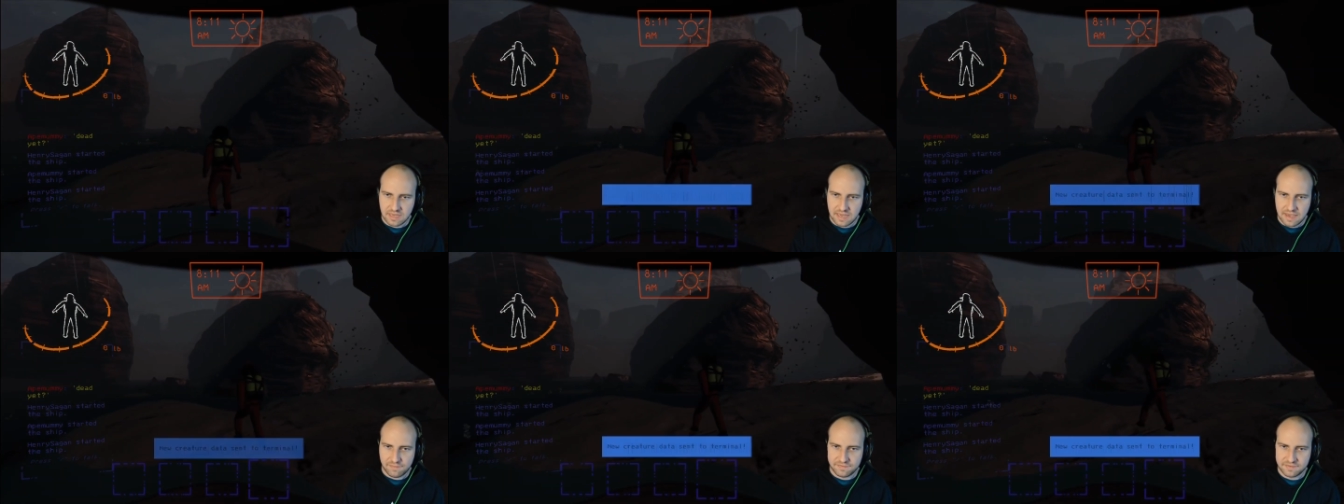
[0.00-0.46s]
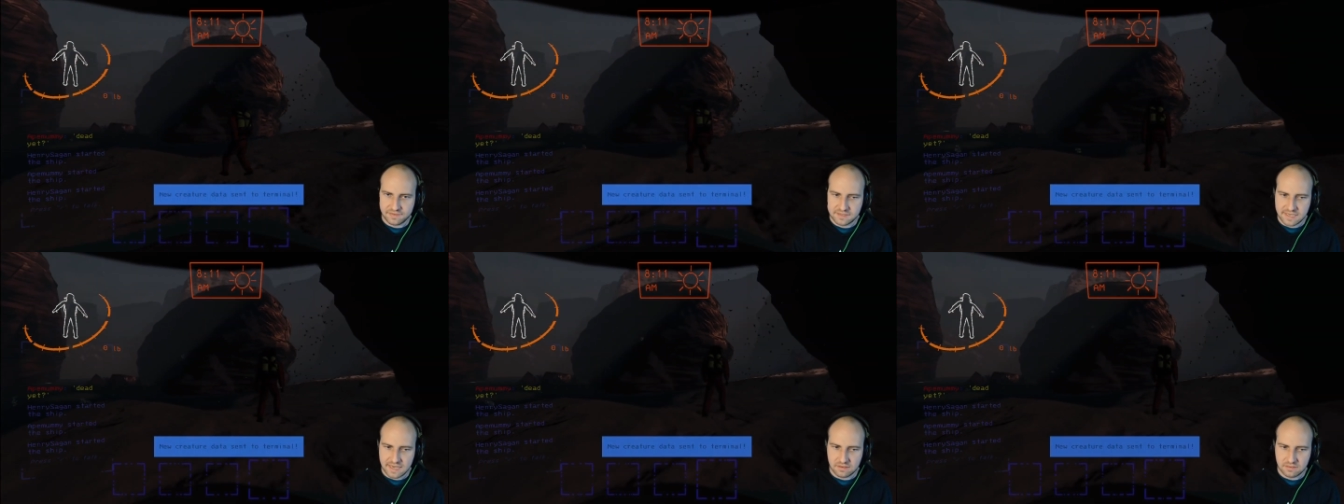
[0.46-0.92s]
8 F
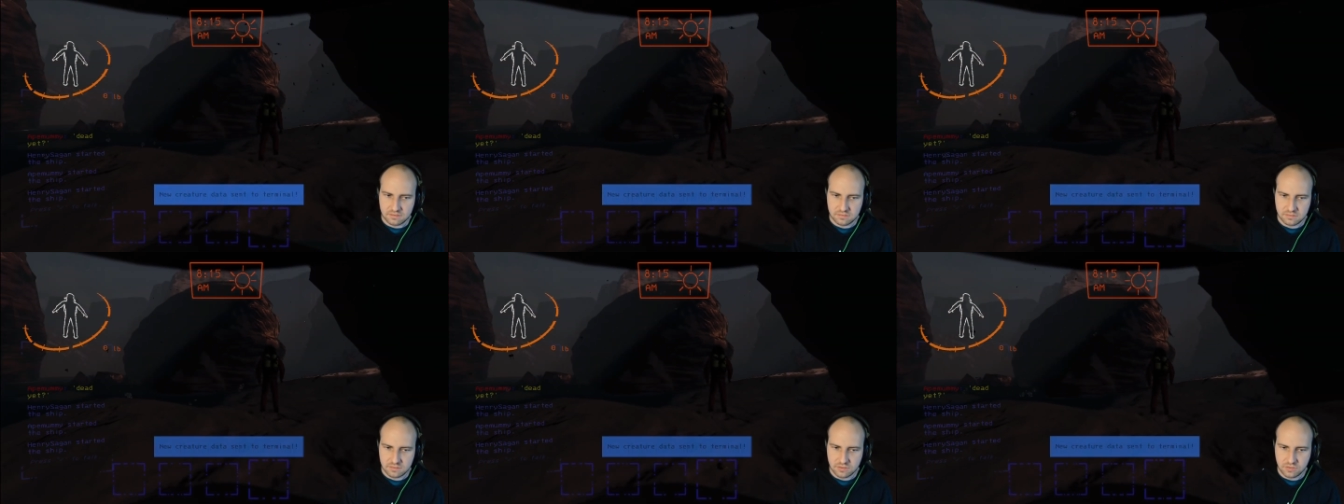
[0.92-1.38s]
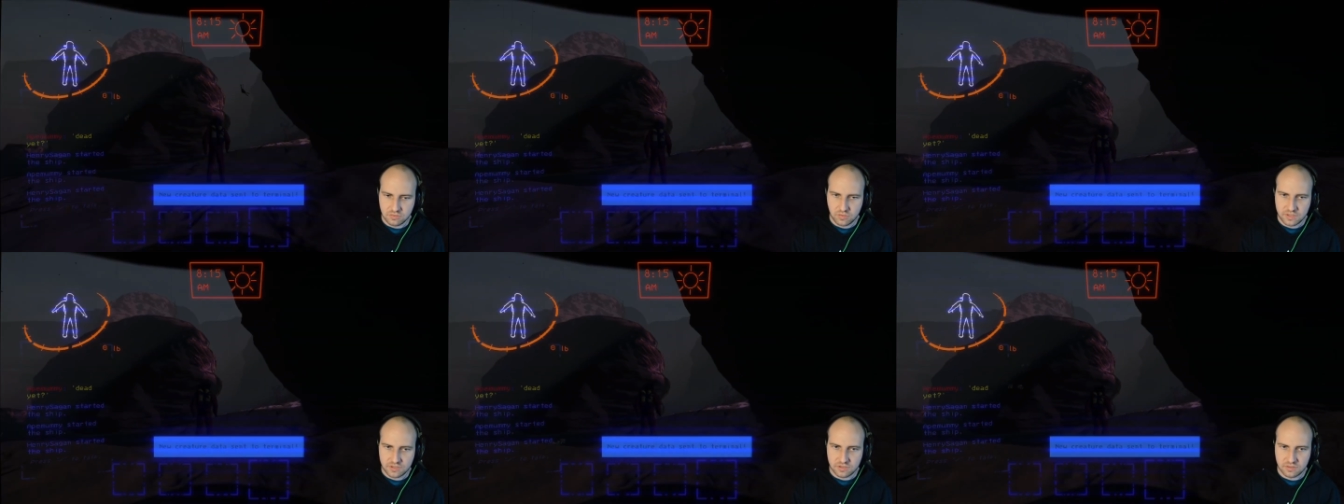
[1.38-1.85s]
scale. New
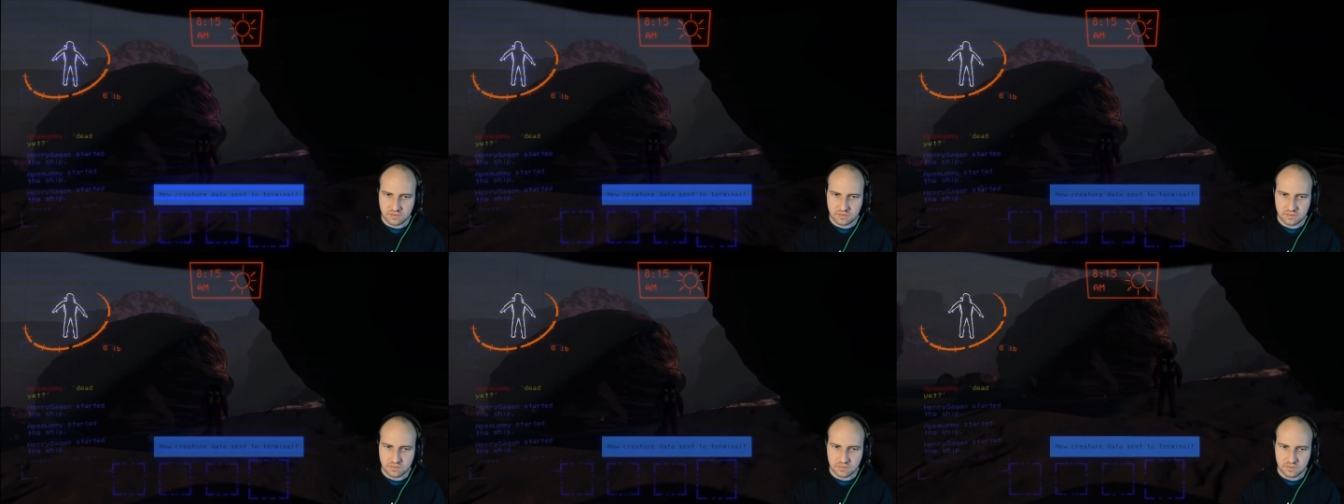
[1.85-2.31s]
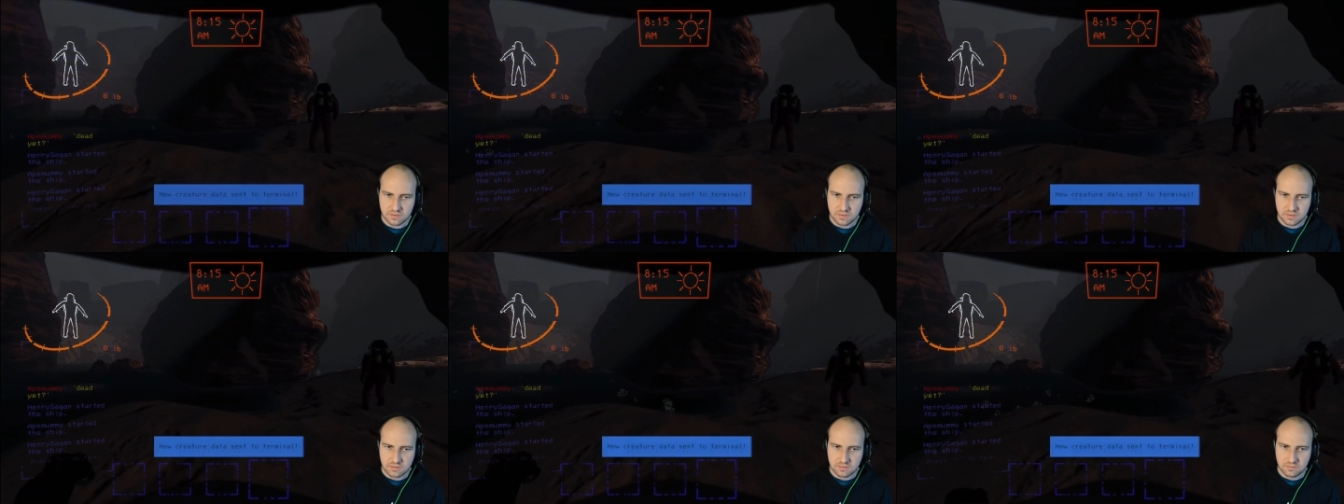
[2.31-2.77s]
creature.
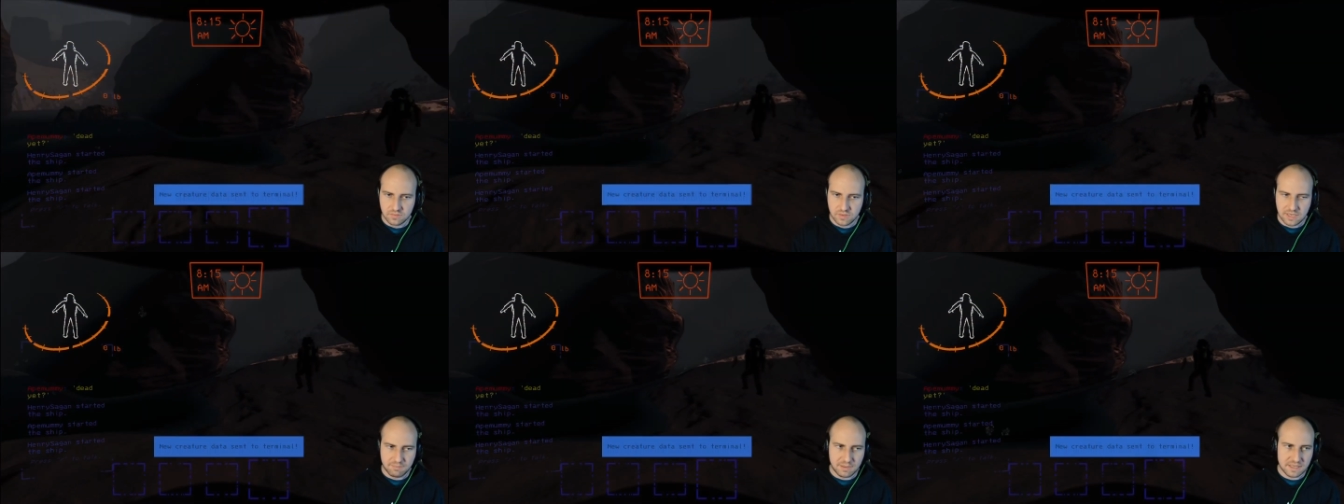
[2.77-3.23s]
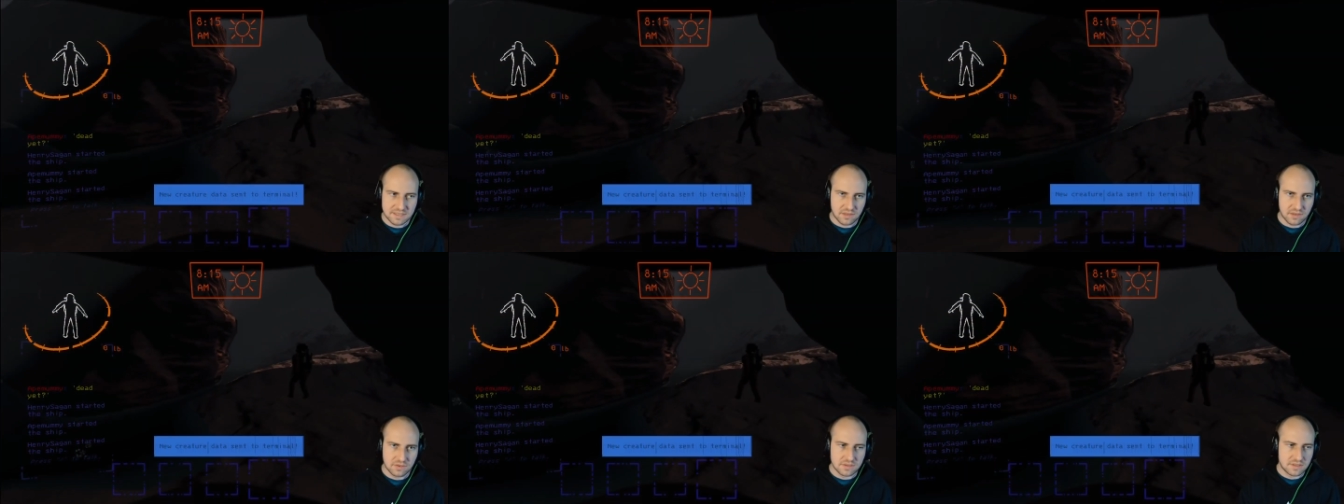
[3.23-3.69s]
What kind of bees
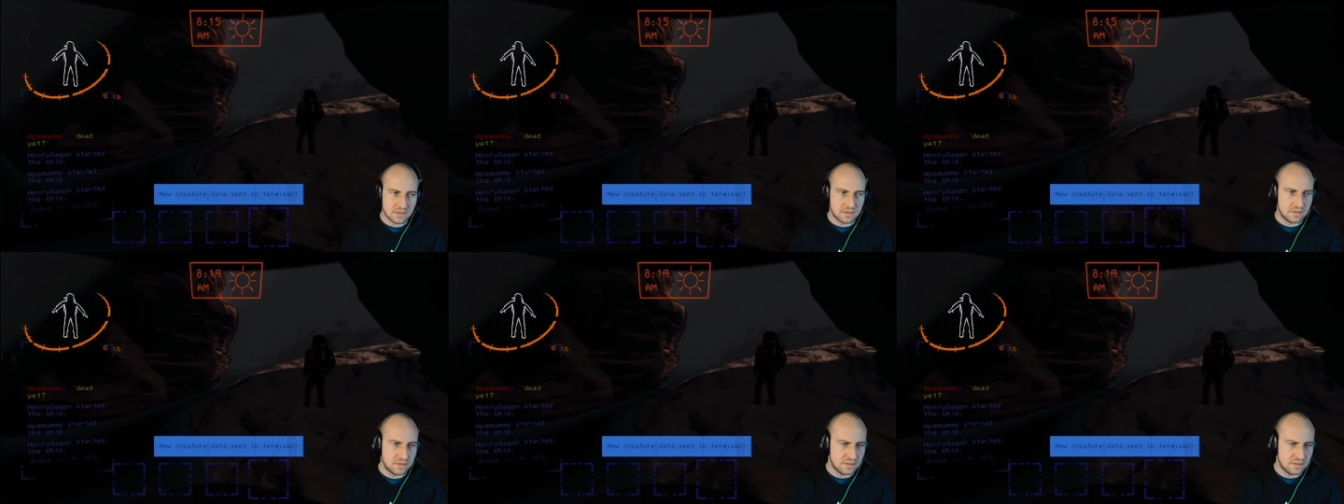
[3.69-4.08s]
are those?